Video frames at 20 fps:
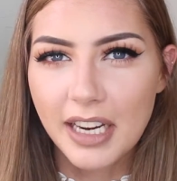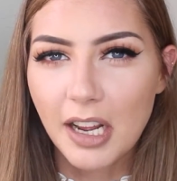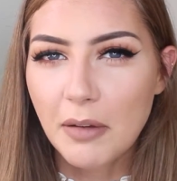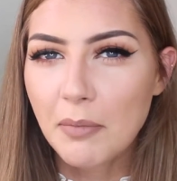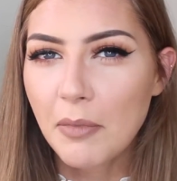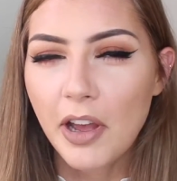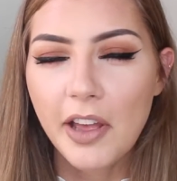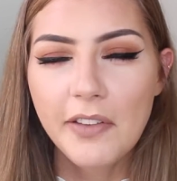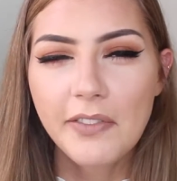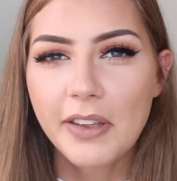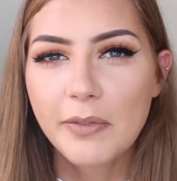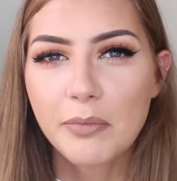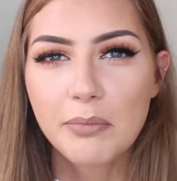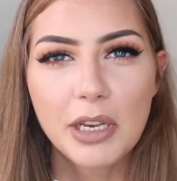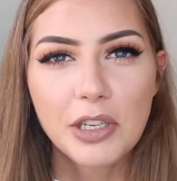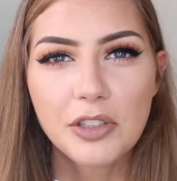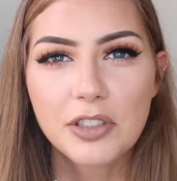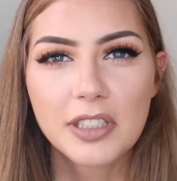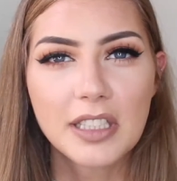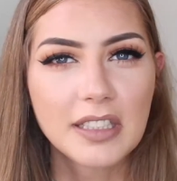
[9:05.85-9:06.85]
I might have even
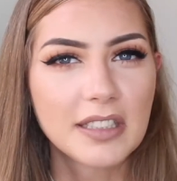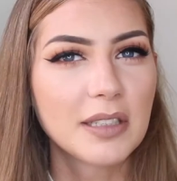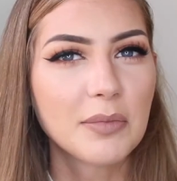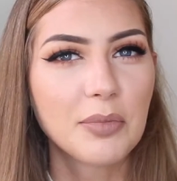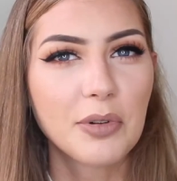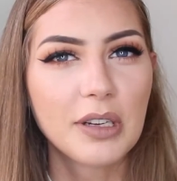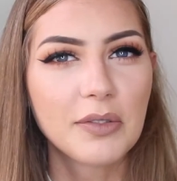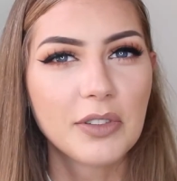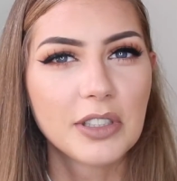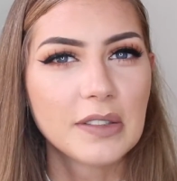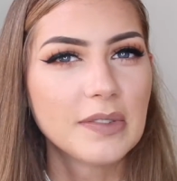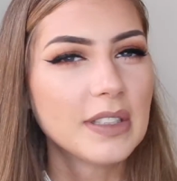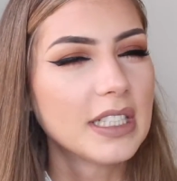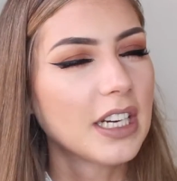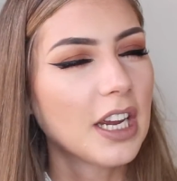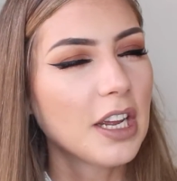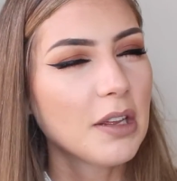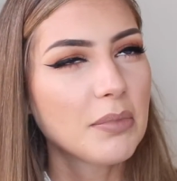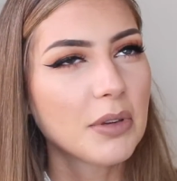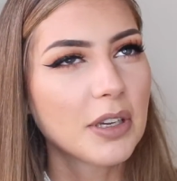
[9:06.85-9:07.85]
mentioned this in a previous
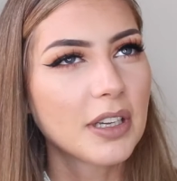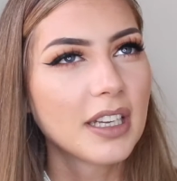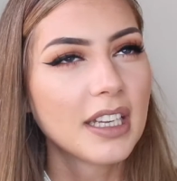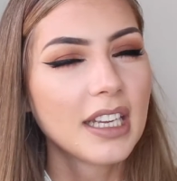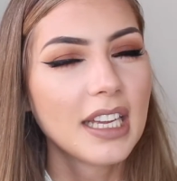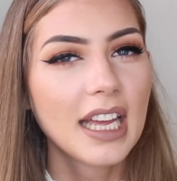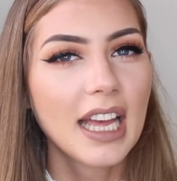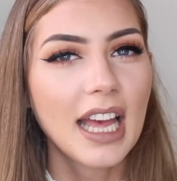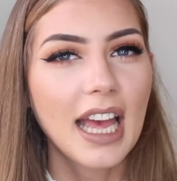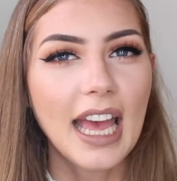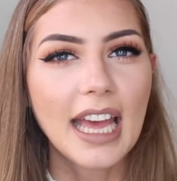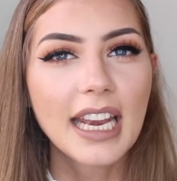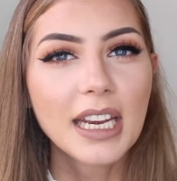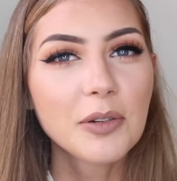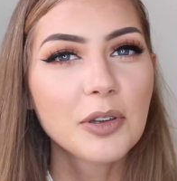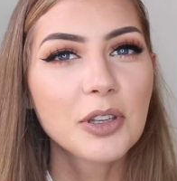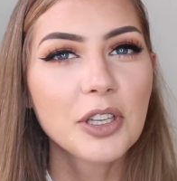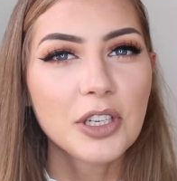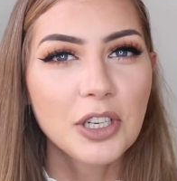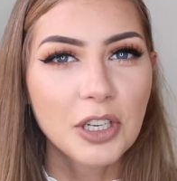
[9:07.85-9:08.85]
video, but
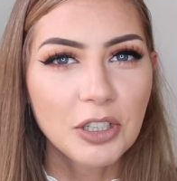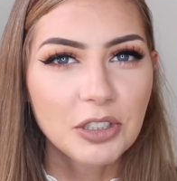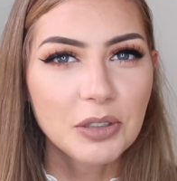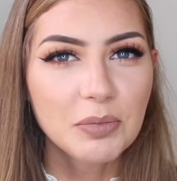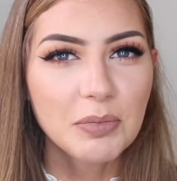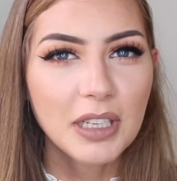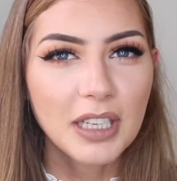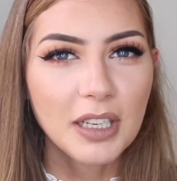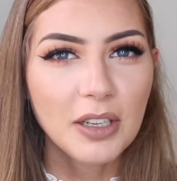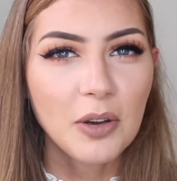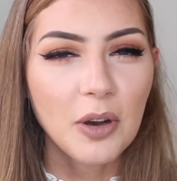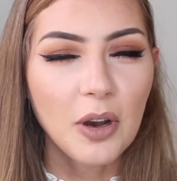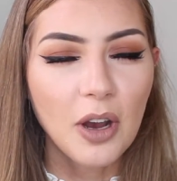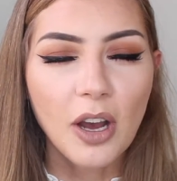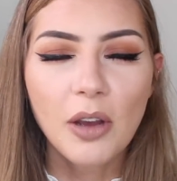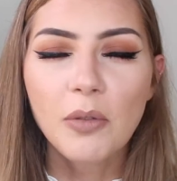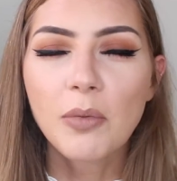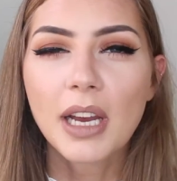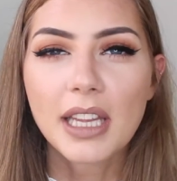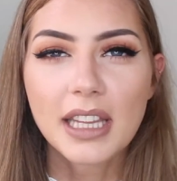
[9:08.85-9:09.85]
anyone that knows me,
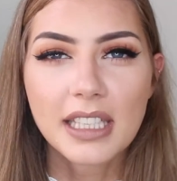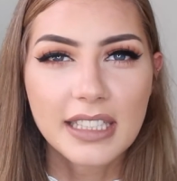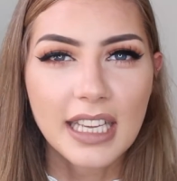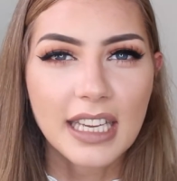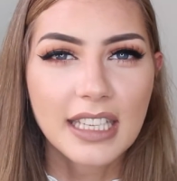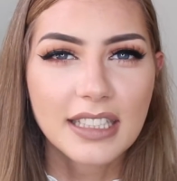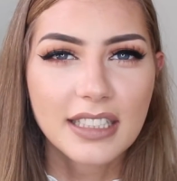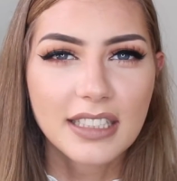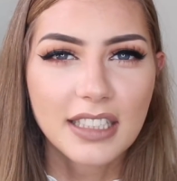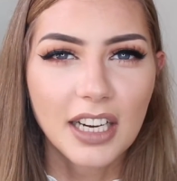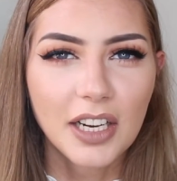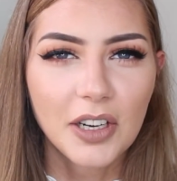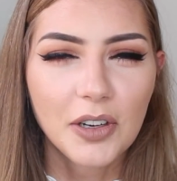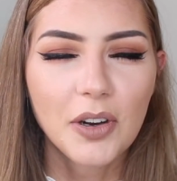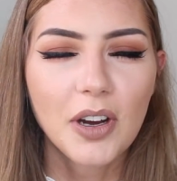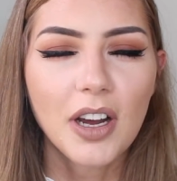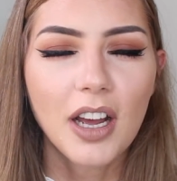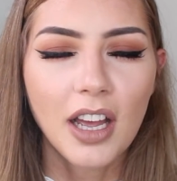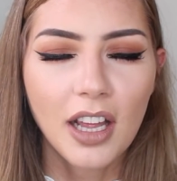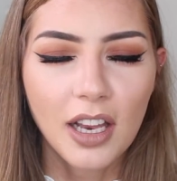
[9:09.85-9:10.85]
I wear this
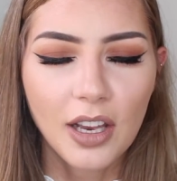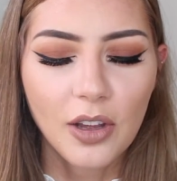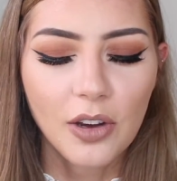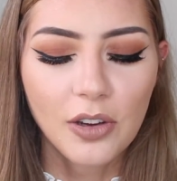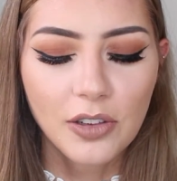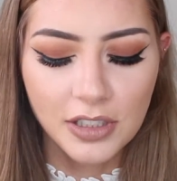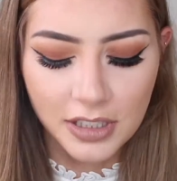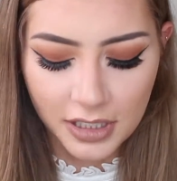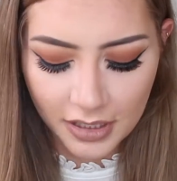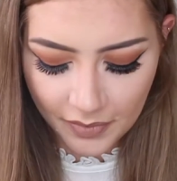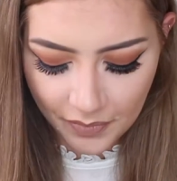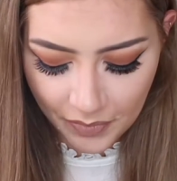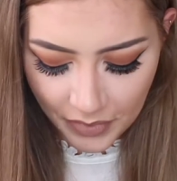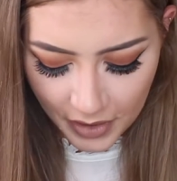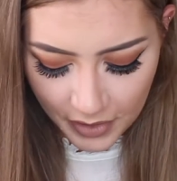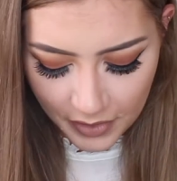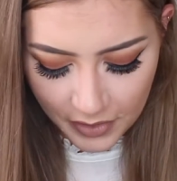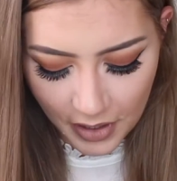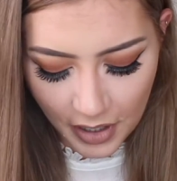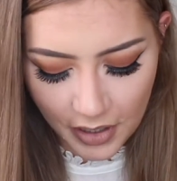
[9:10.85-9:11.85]
hairstyle a lot.
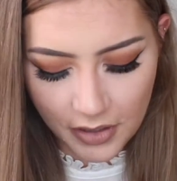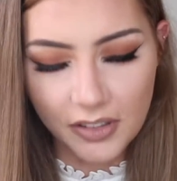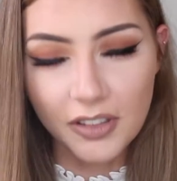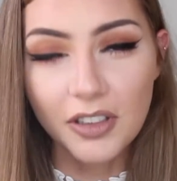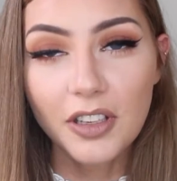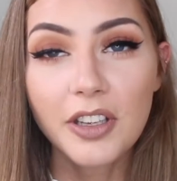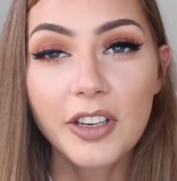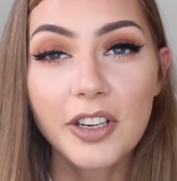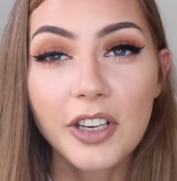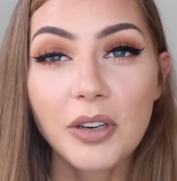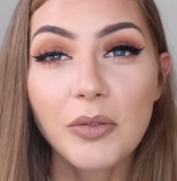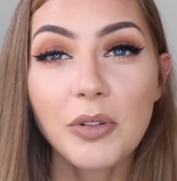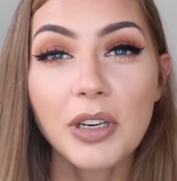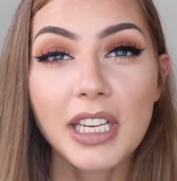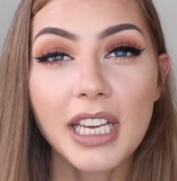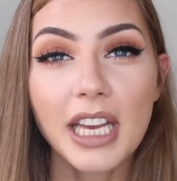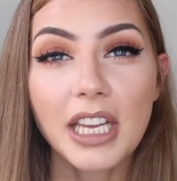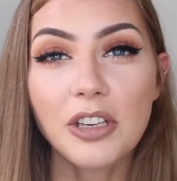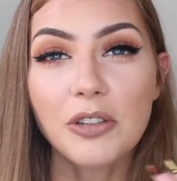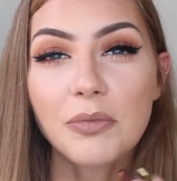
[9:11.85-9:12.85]
So you're gonna
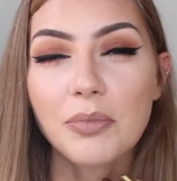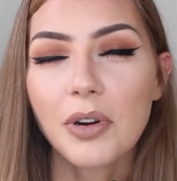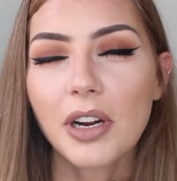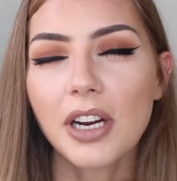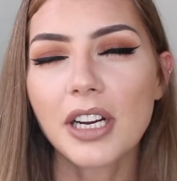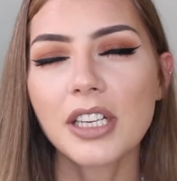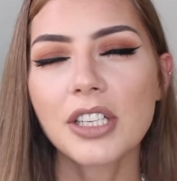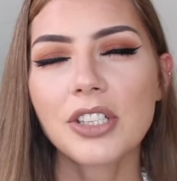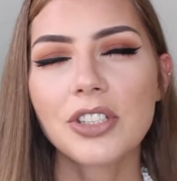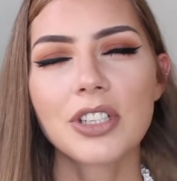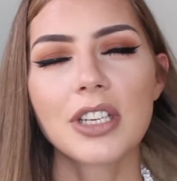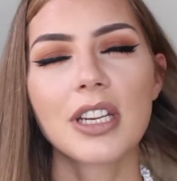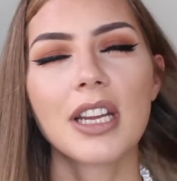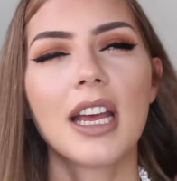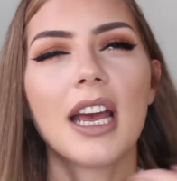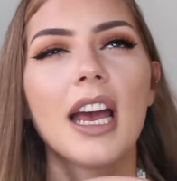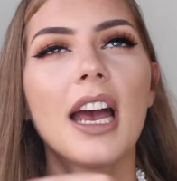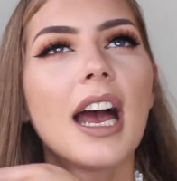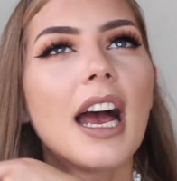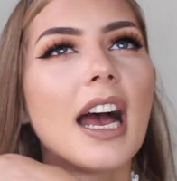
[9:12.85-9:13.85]
wanna get your brush
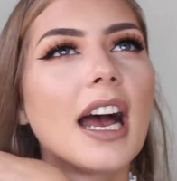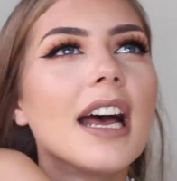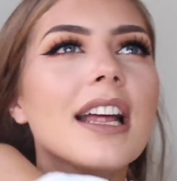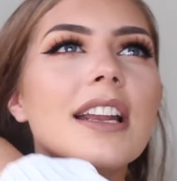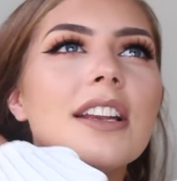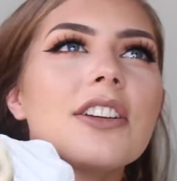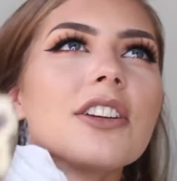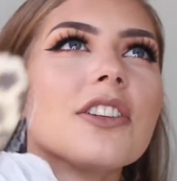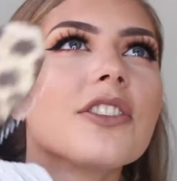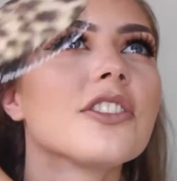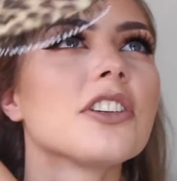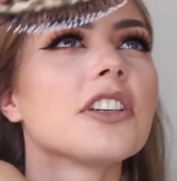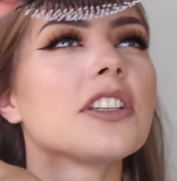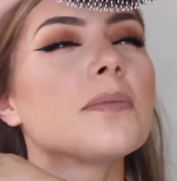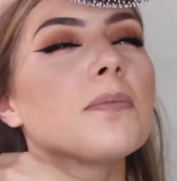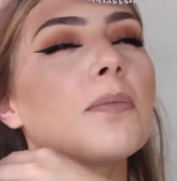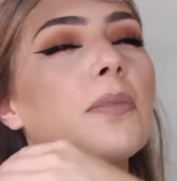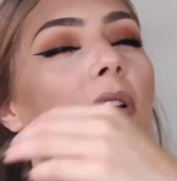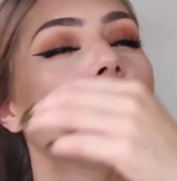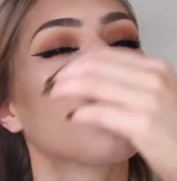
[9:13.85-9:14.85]
and
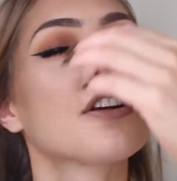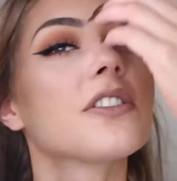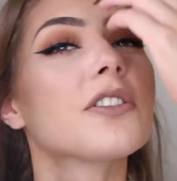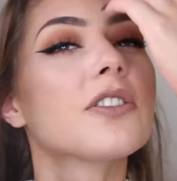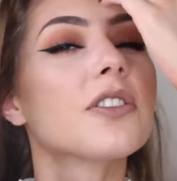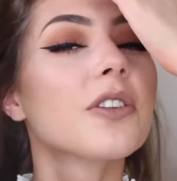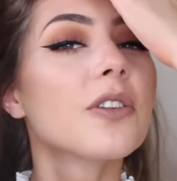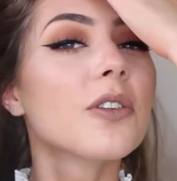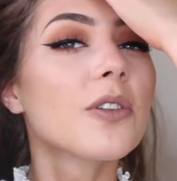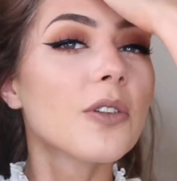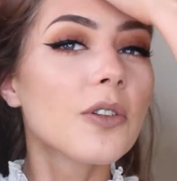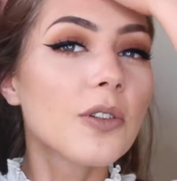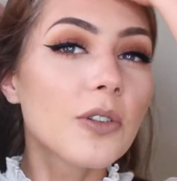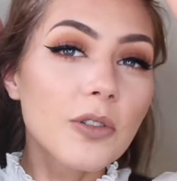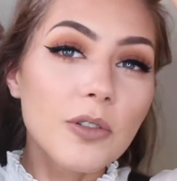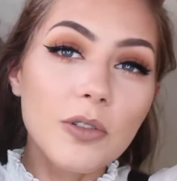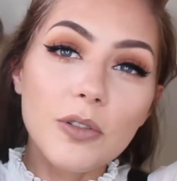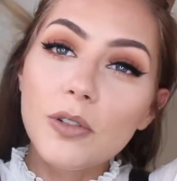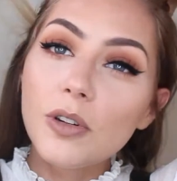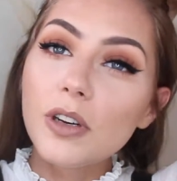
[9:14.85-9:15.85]
just brush
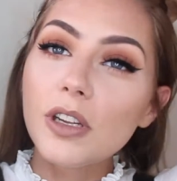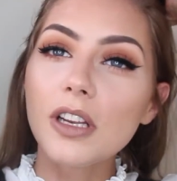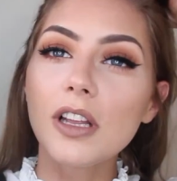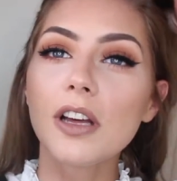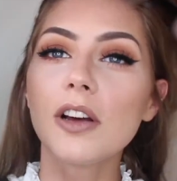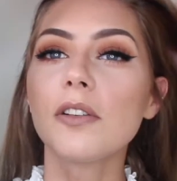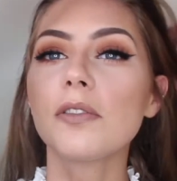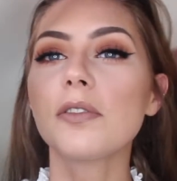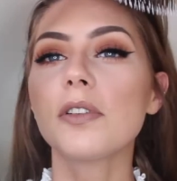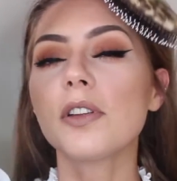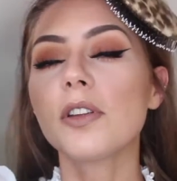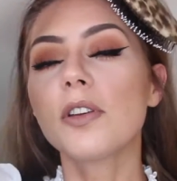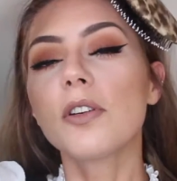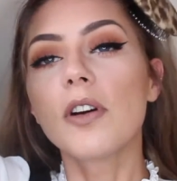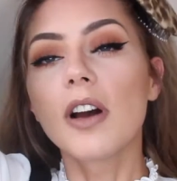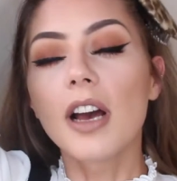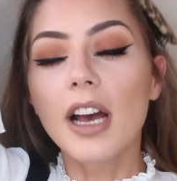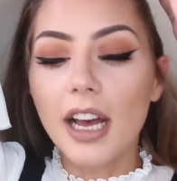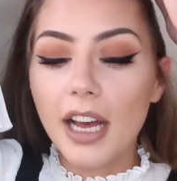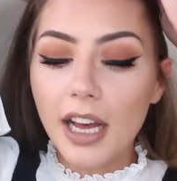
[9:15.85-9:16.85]
all of
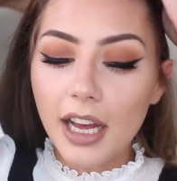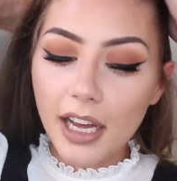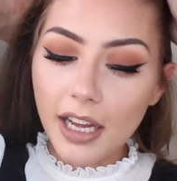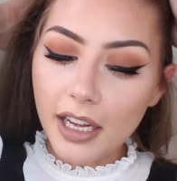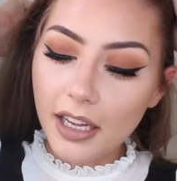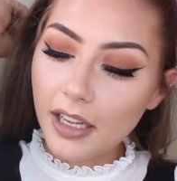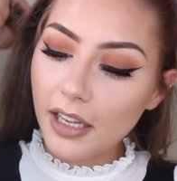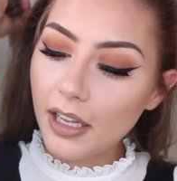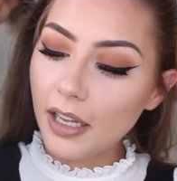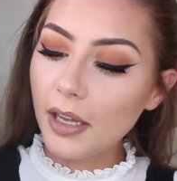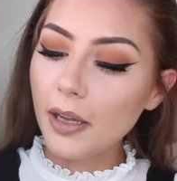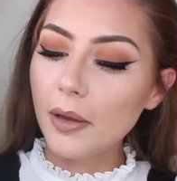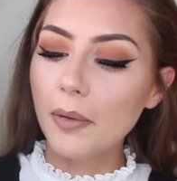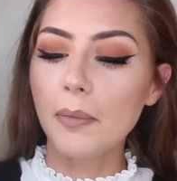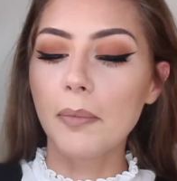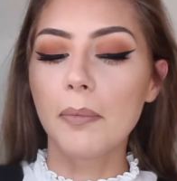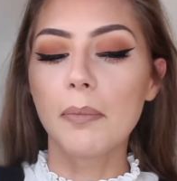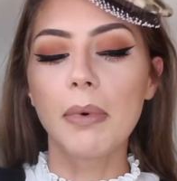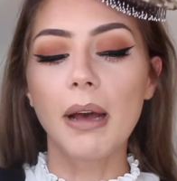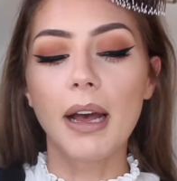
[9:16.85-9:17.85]
your hair
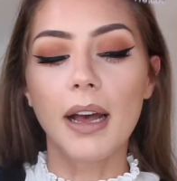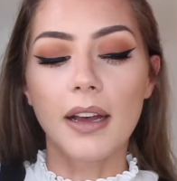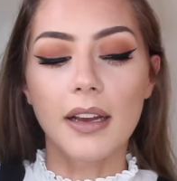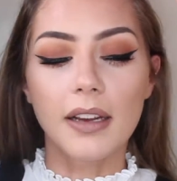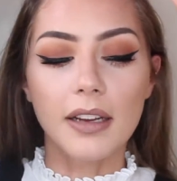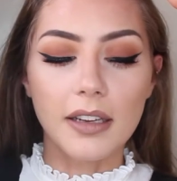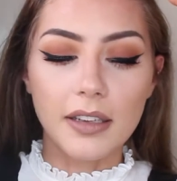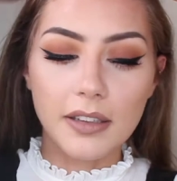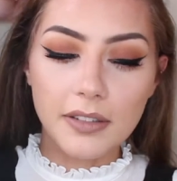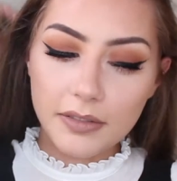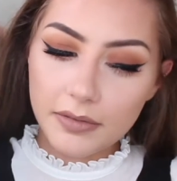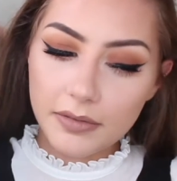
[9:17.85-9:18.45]
back.